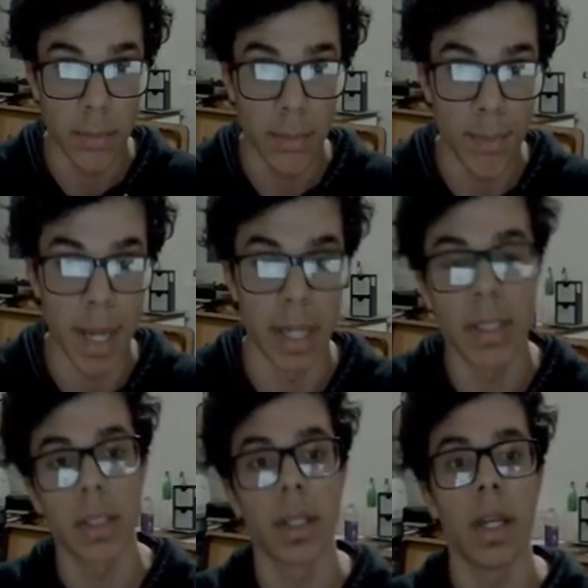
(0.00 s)

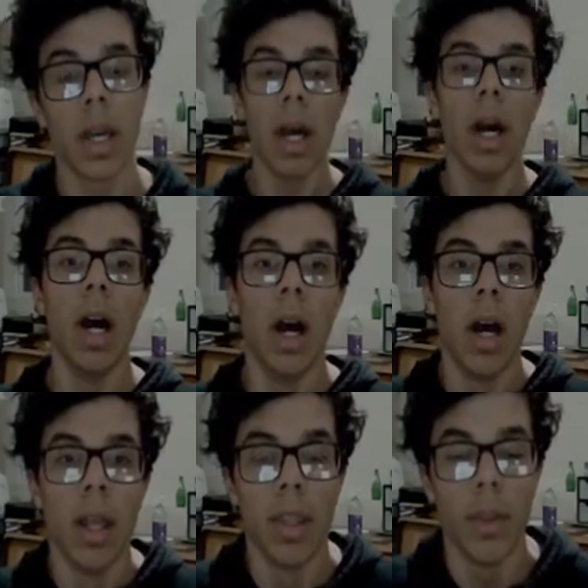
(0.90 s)
mate
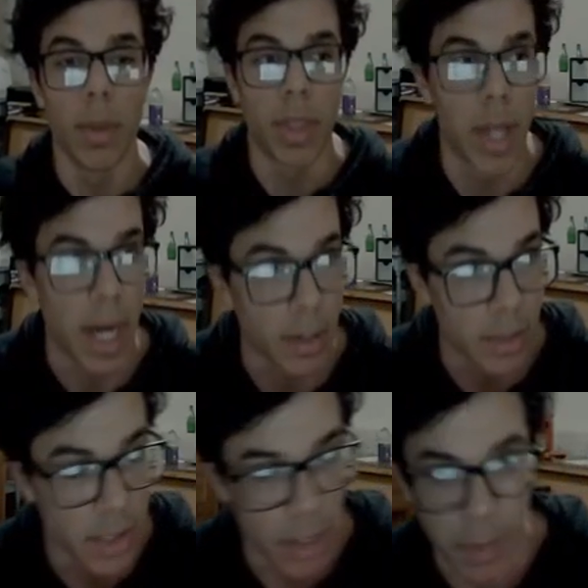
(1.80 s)
with the knight on
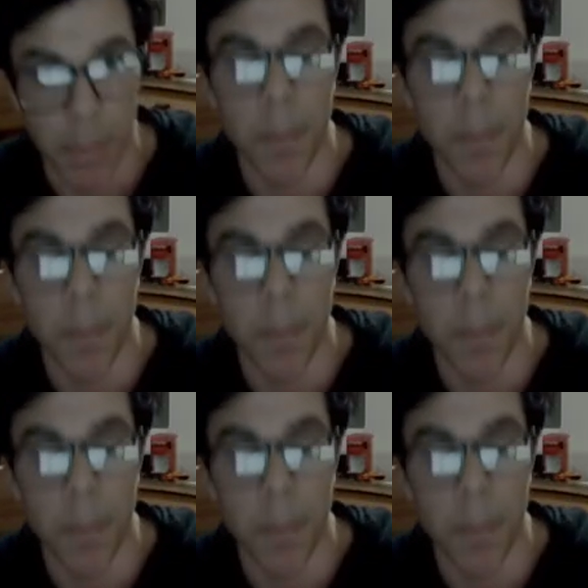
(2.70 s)
c7.